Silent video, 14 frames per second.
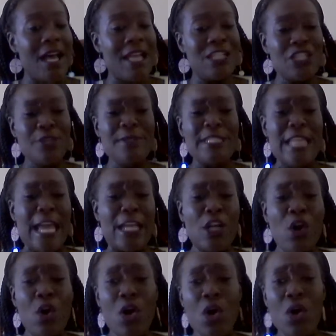she was like,
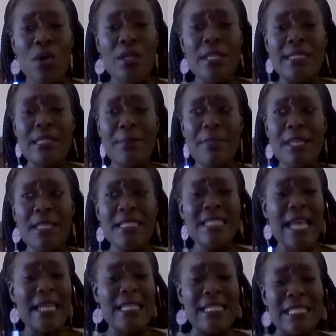oh, something
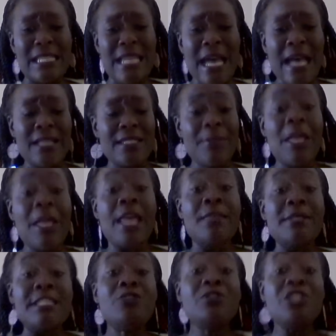Saidia.
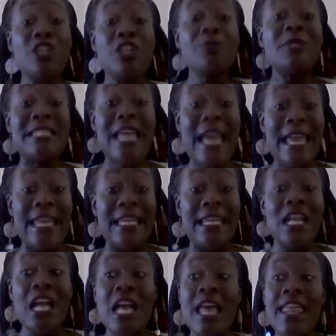She was
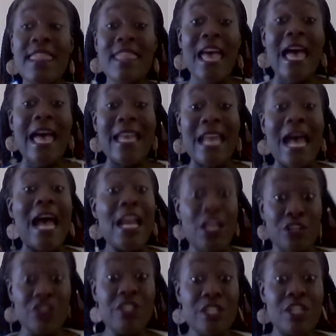saying that I
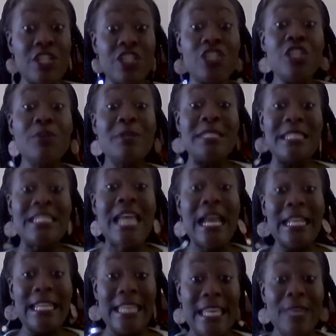understood. She was
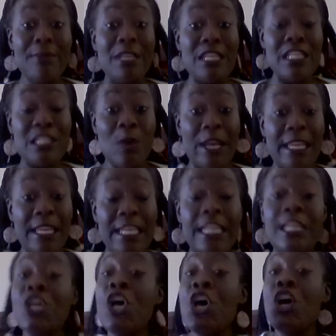telling him in
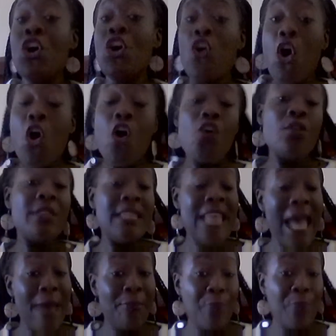Kiswahili, oh,
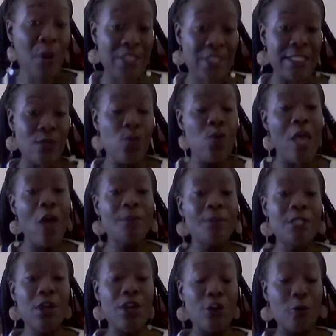that person who
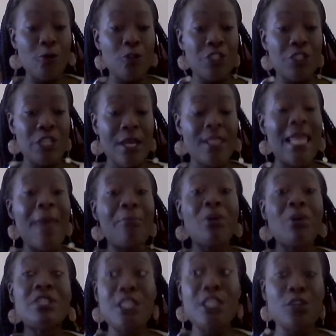helped her in Arusha, that
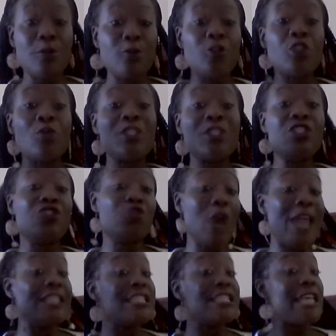person in Arusha was
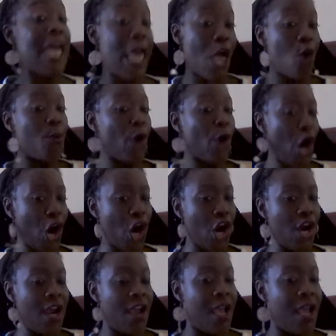trying to help her.
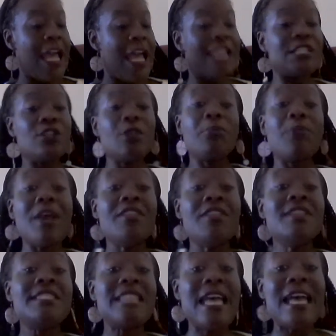And so the
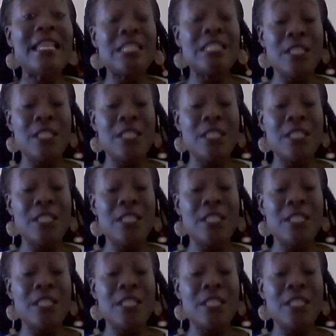brother said